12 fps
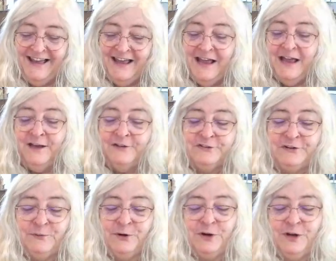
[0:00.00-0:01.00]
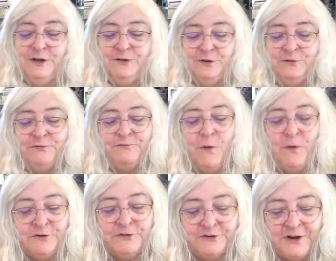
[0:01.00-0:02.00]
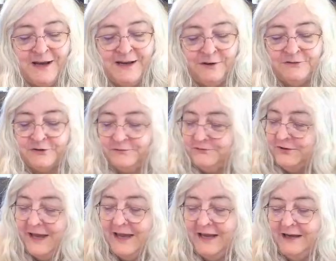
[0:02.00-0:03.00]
So we're going to do 4 styles of tags,